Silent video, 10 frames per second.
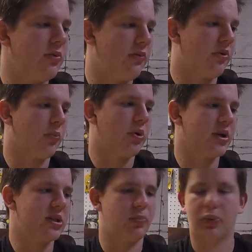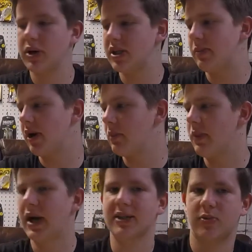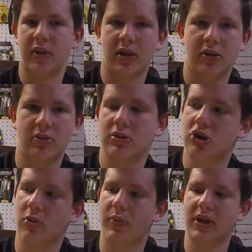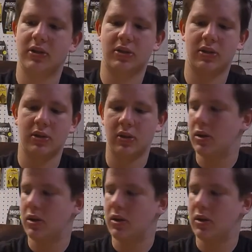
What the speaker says: For pre-spawning bass, we like to use jerkbaits.